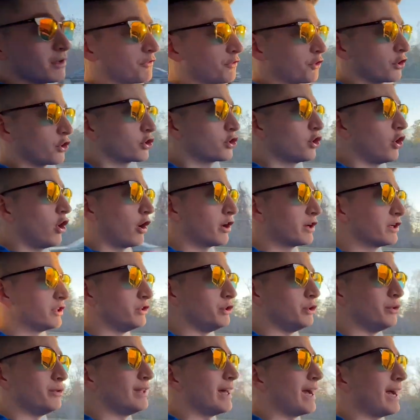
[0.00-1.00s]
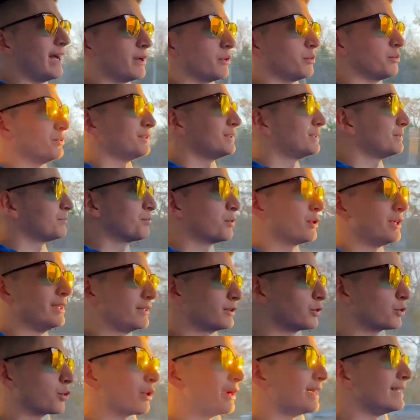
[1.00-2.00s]
for a car to do that, it was pretty
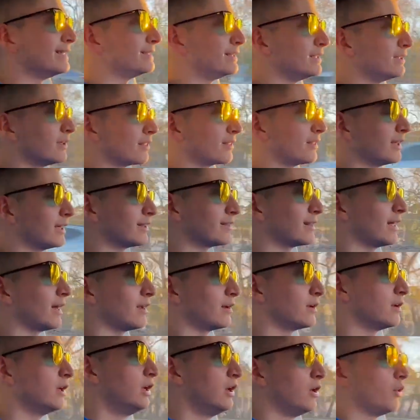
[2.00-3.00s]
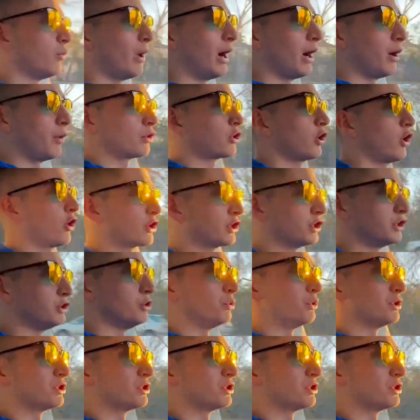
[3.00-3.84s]
crazy to think that, wow, a car could do